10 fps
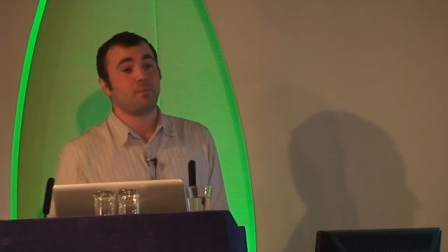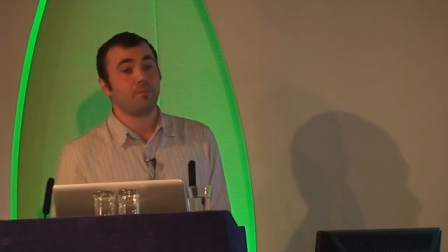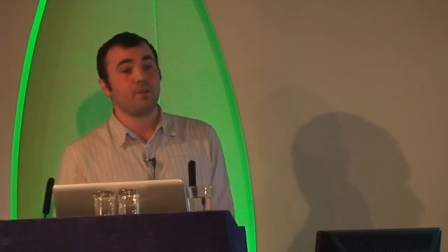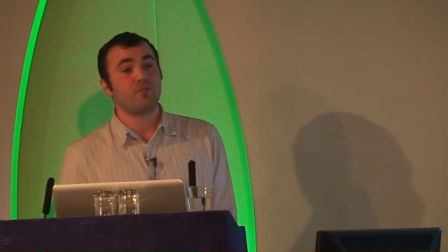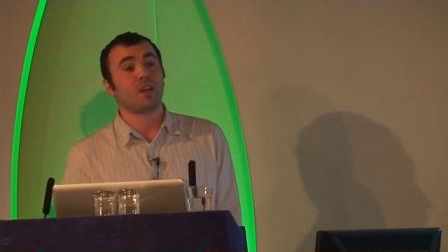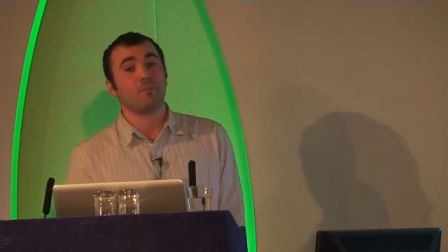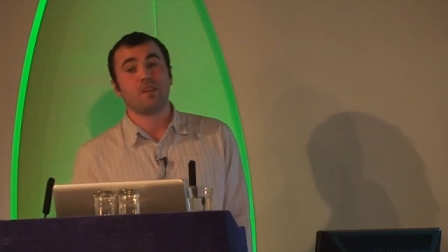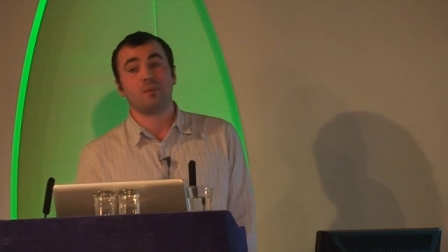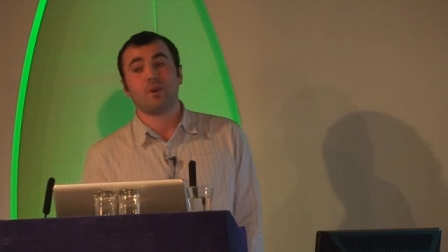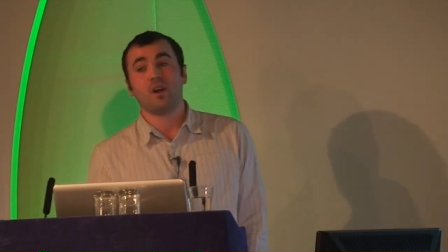been
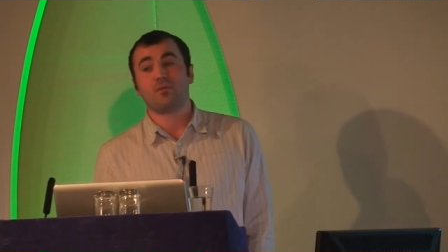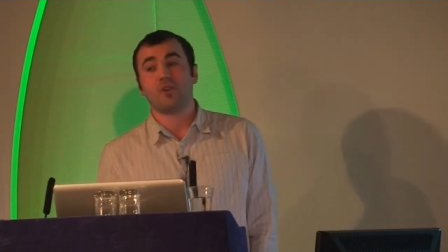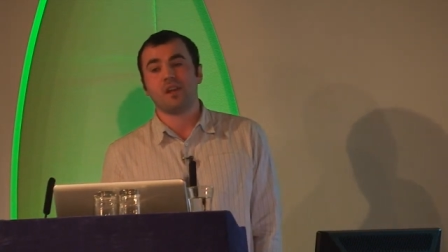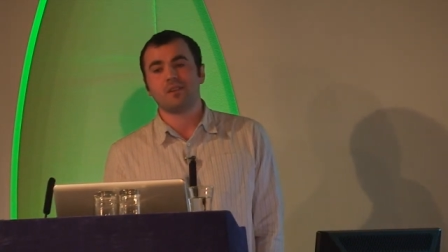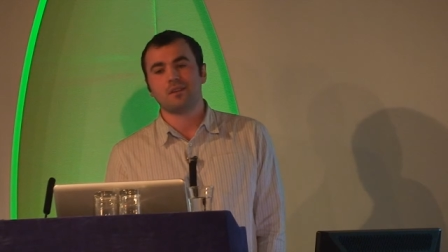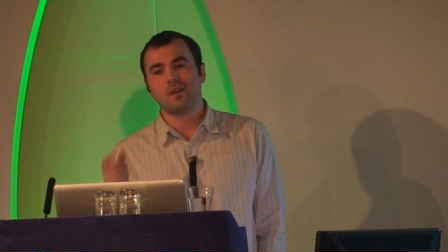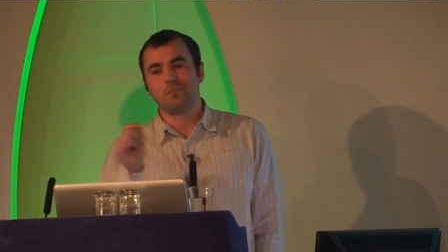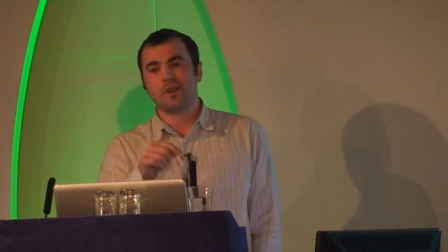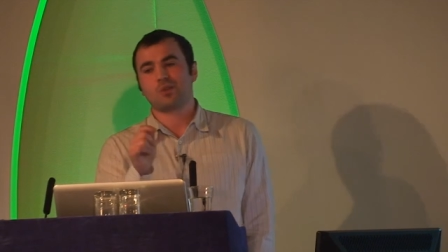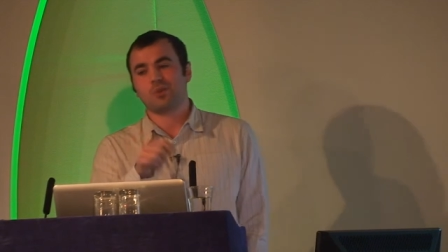recommended by a friend,
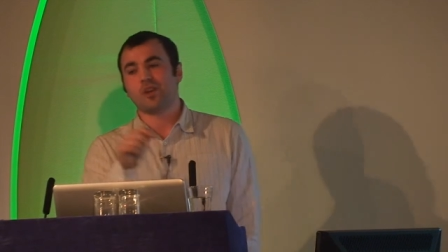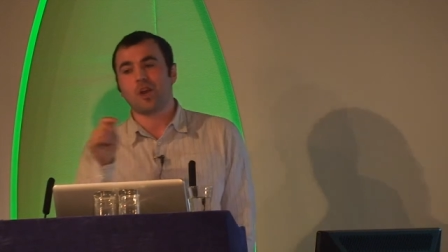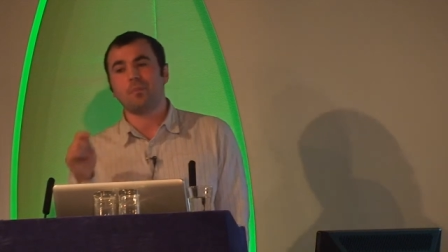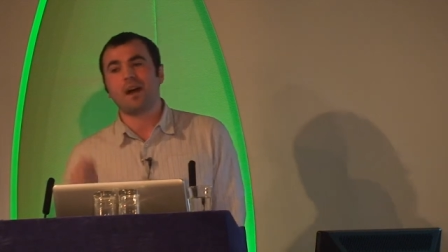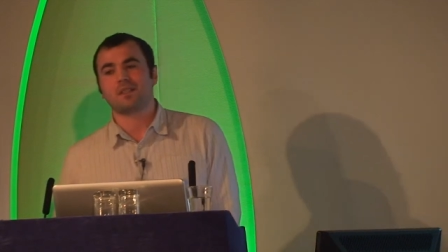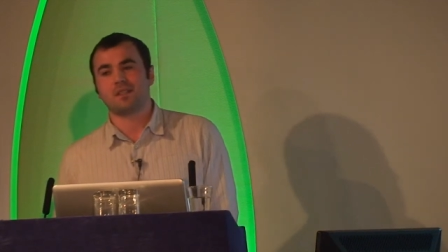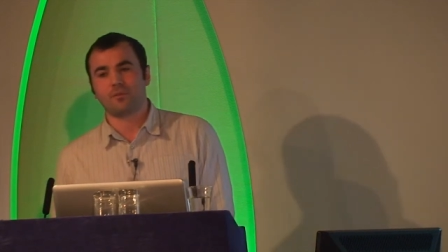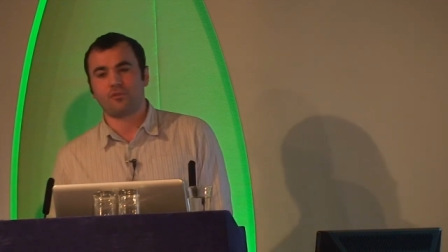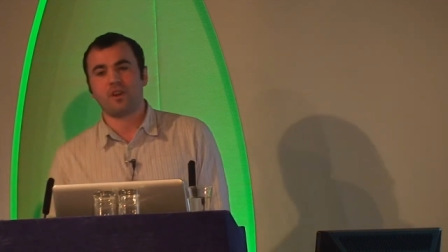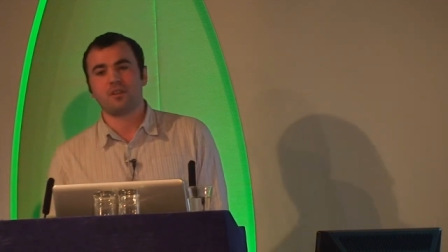make sure you go back to that
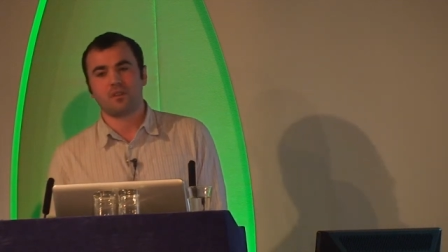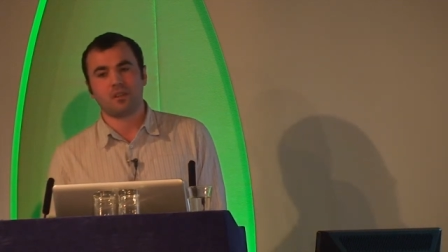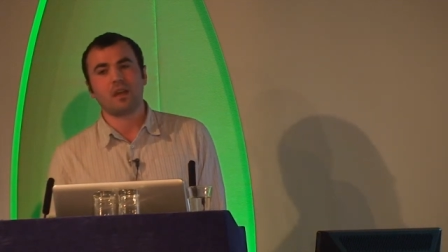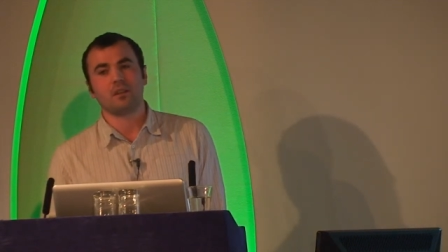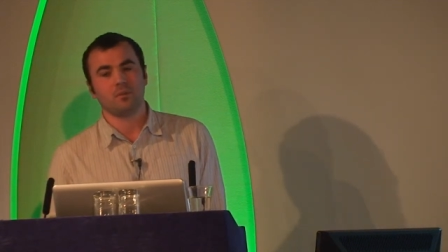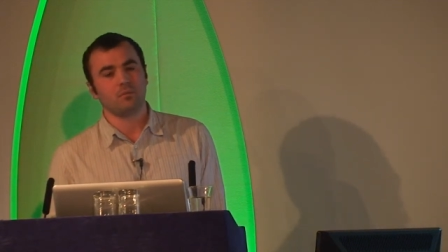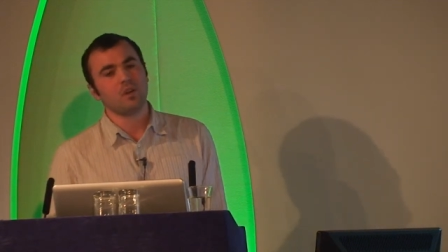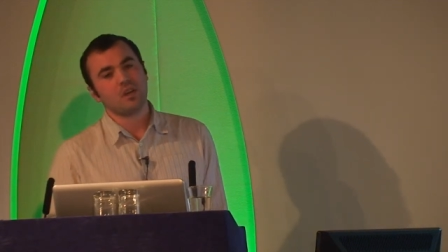friend and thank them.